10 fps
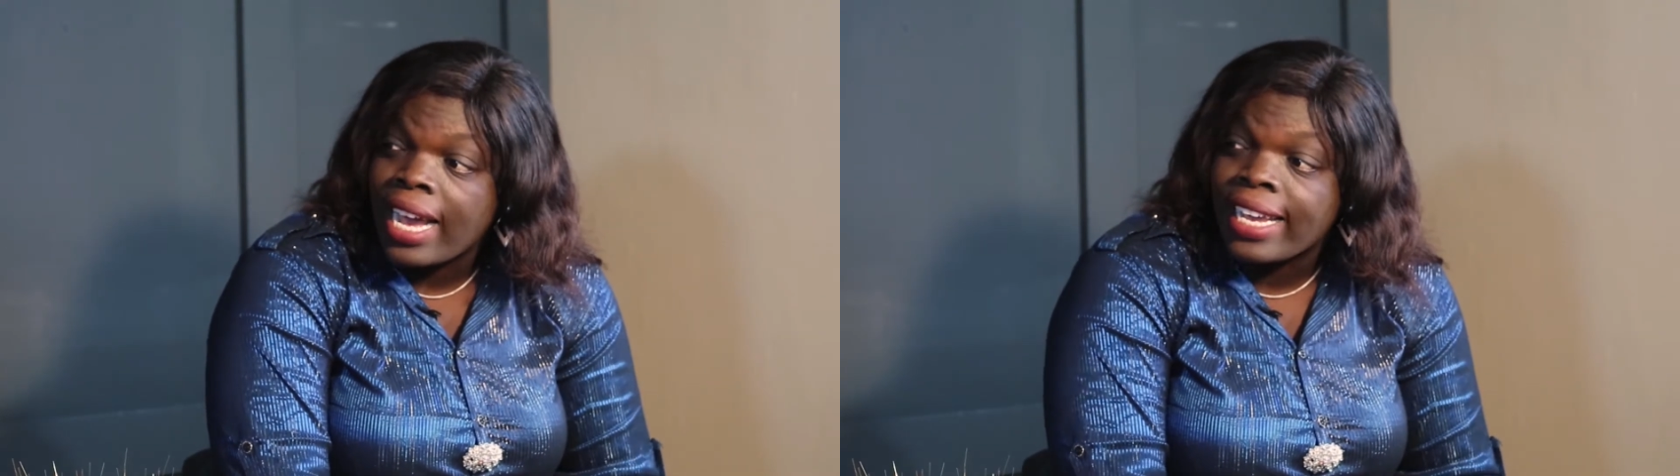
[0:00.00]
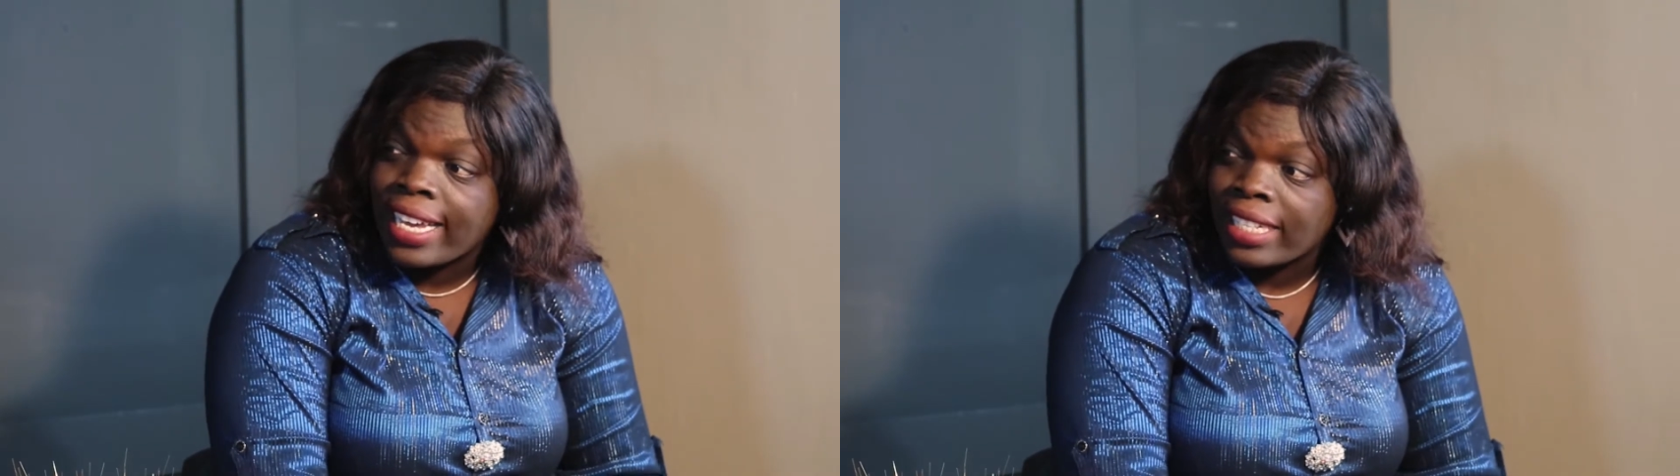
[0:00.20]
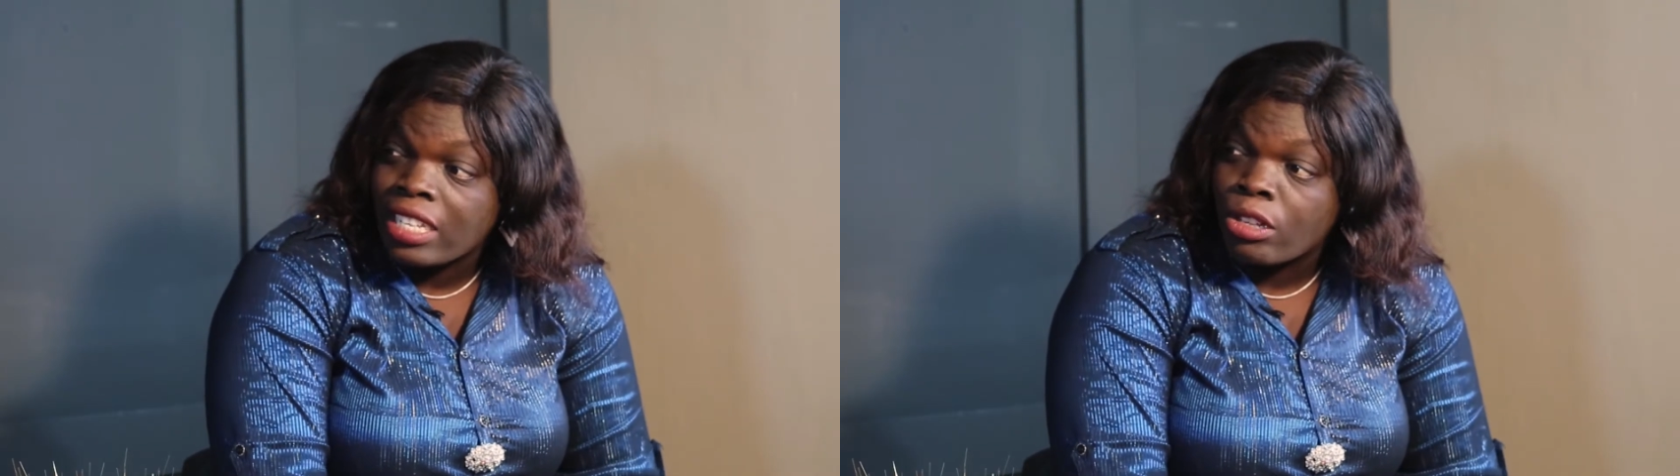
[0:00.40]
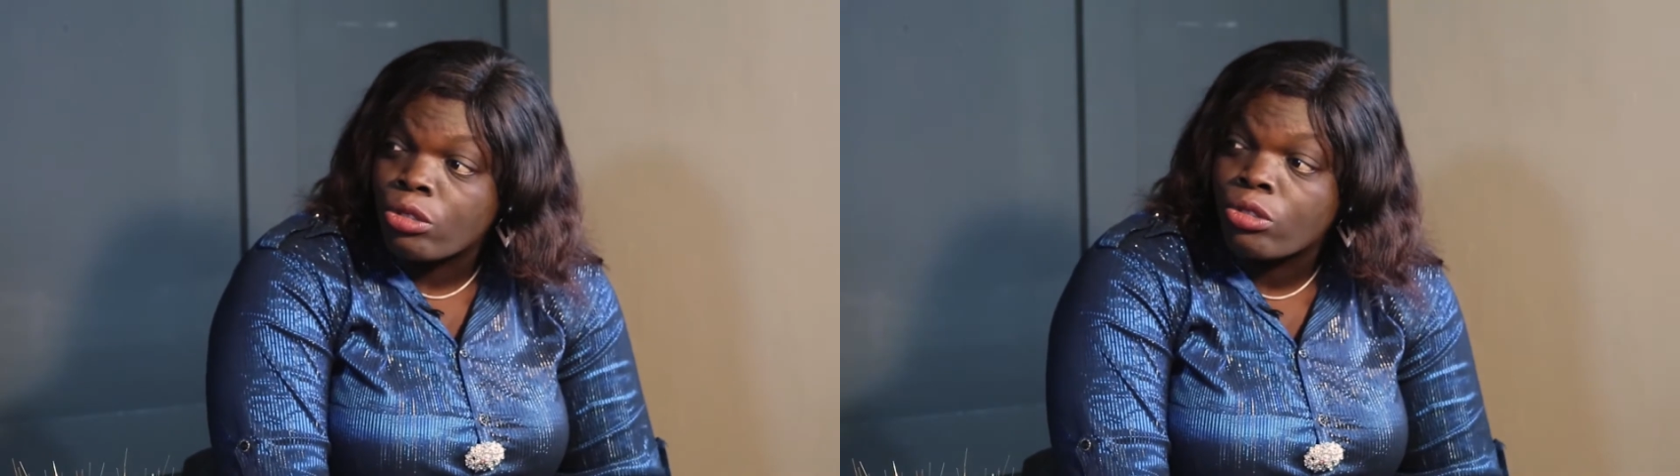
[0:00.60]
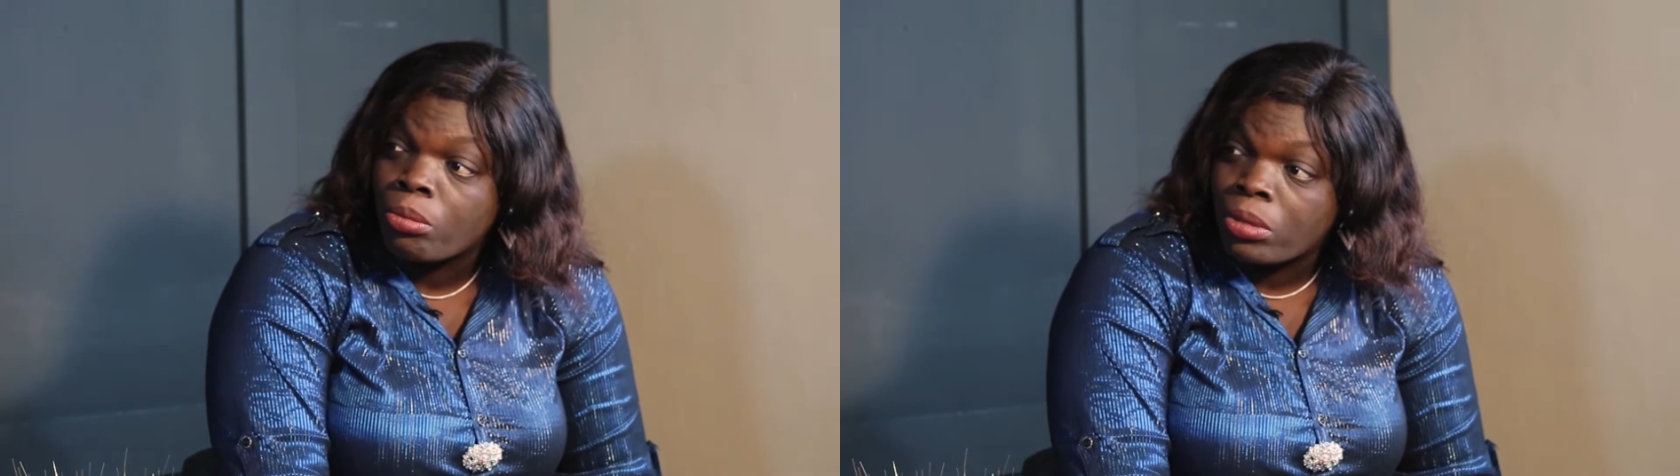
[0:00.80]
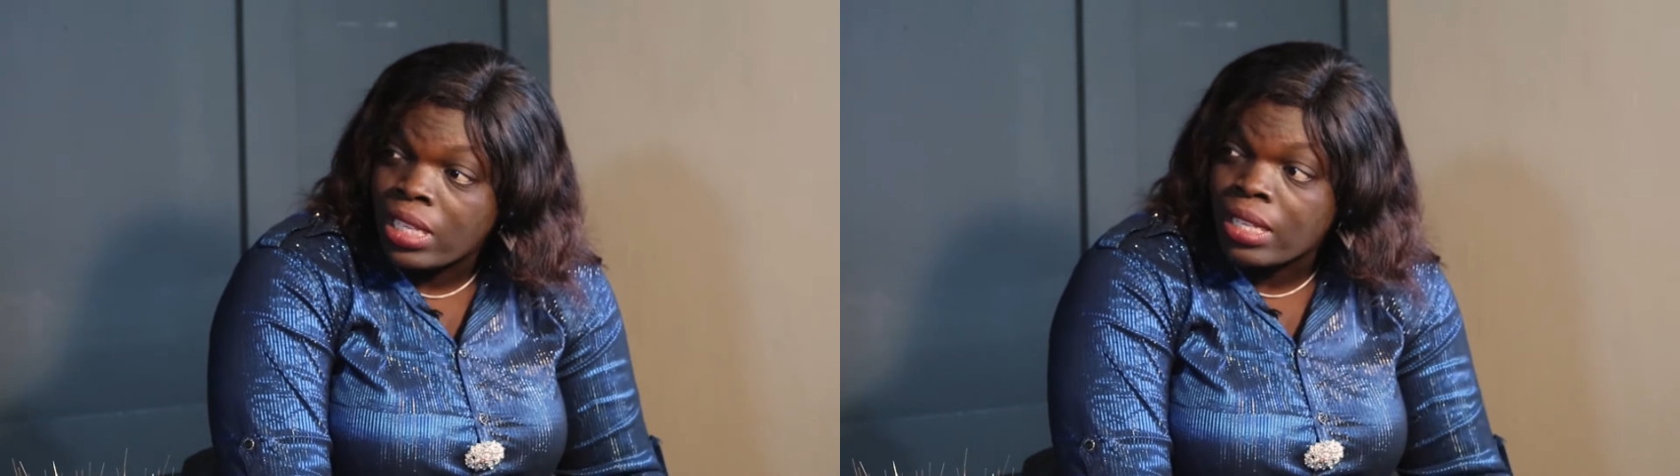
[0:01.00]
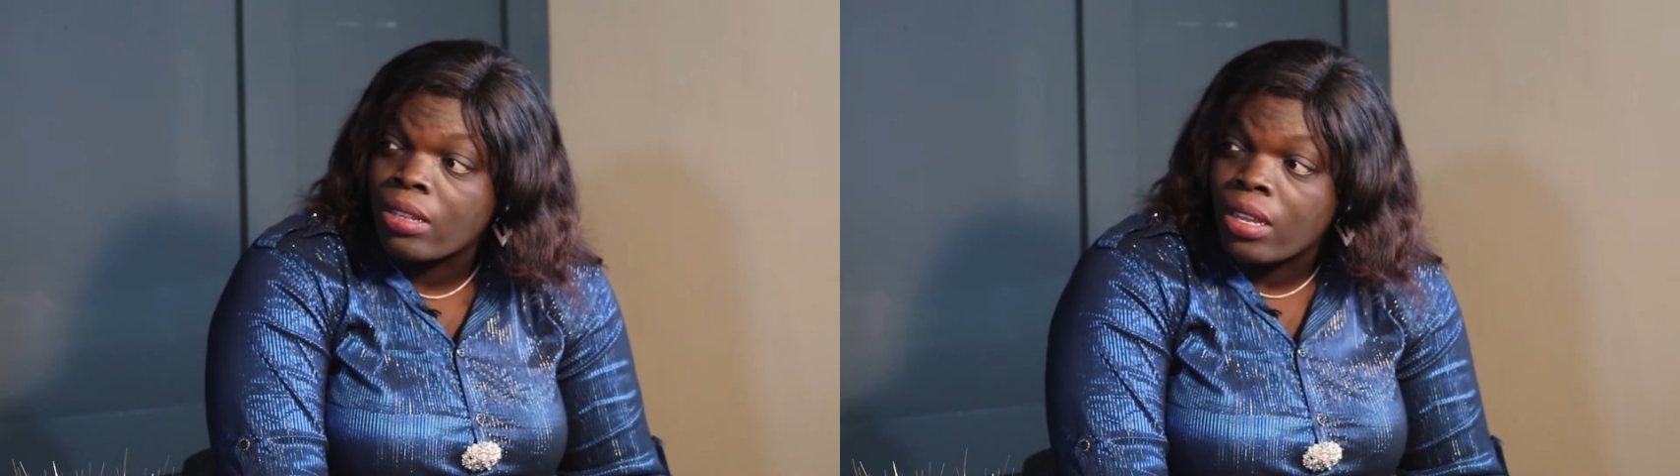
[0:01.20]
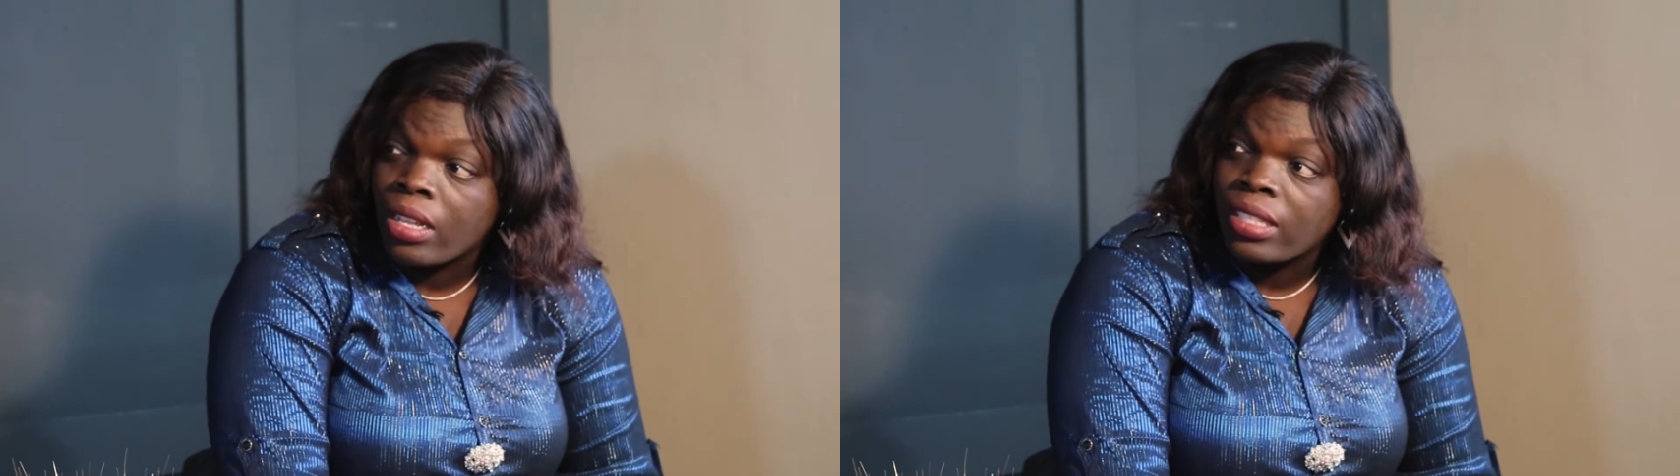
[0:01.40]
and get out
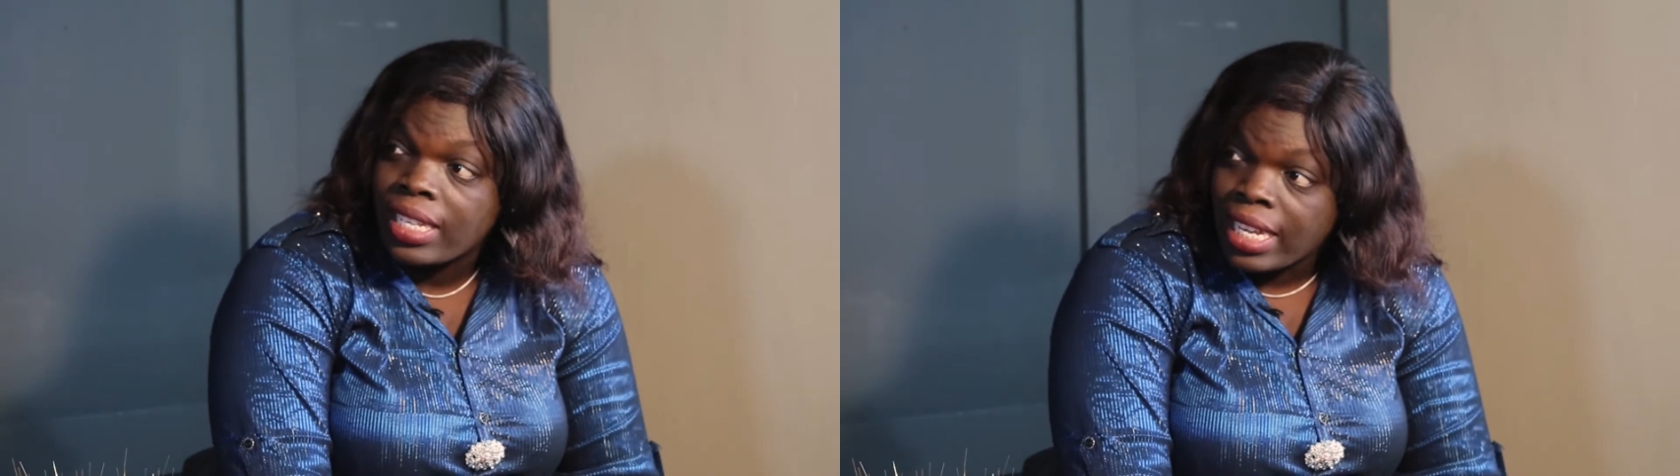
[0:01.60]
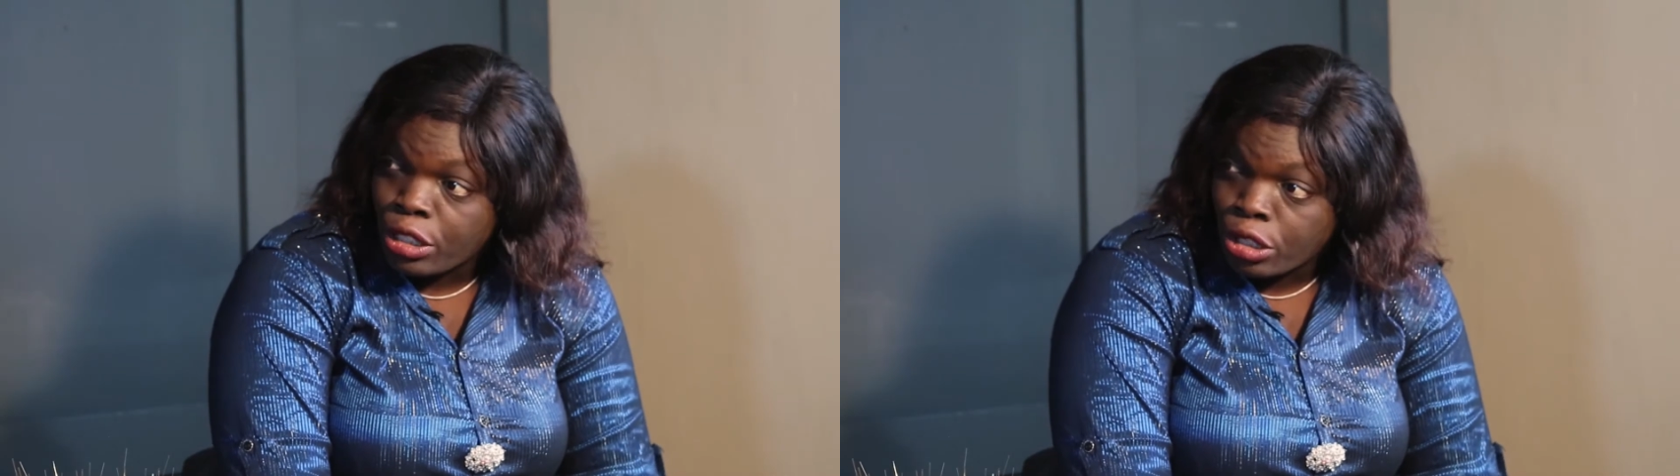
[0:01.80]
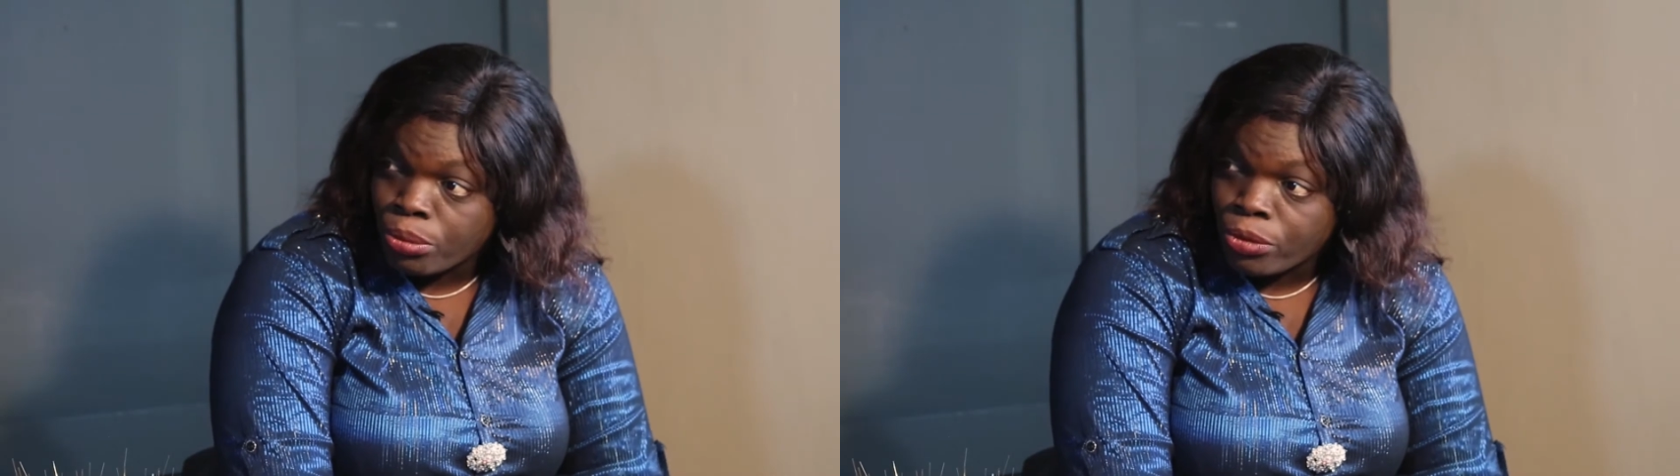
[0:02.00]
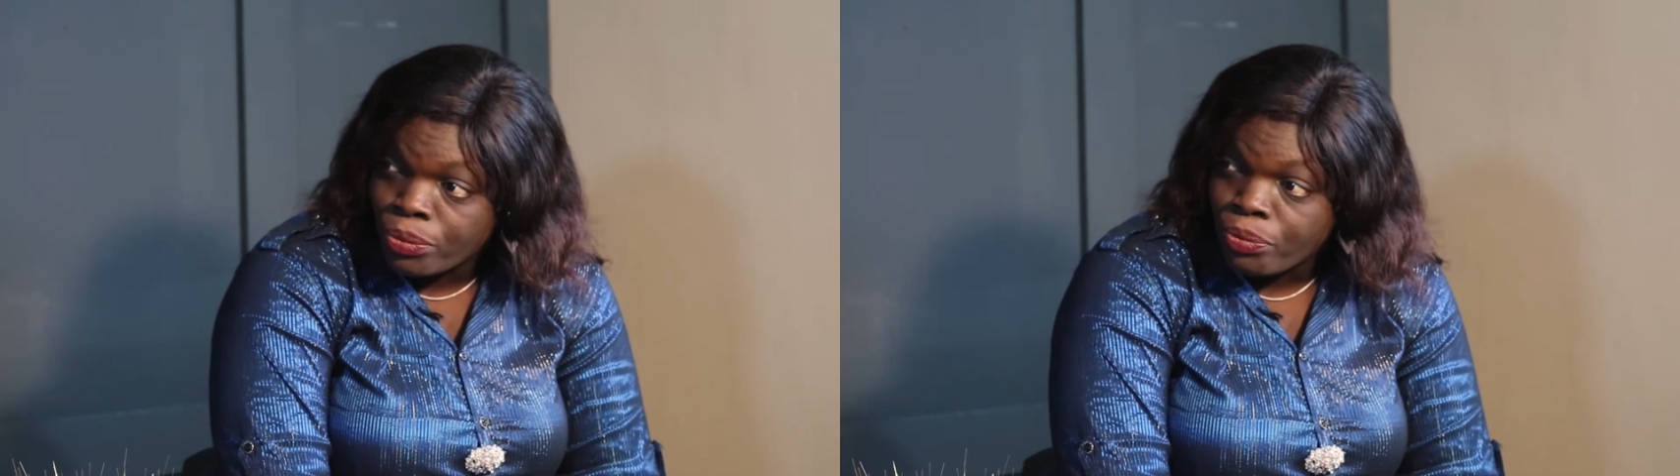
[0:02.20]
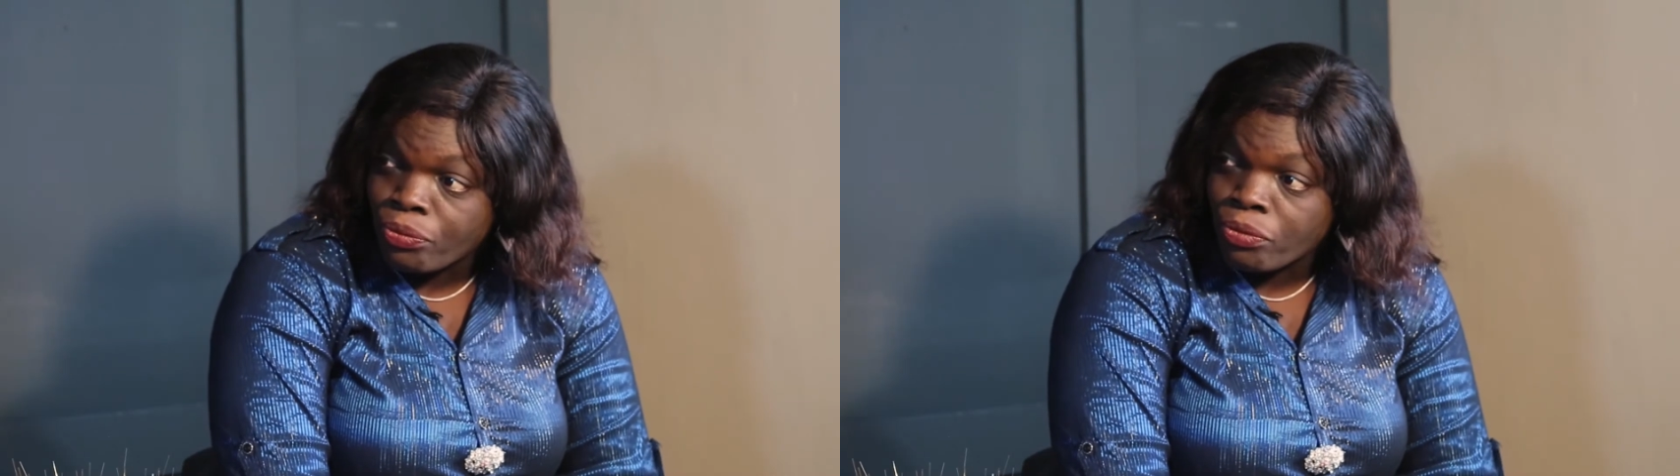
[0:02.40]
something tangible.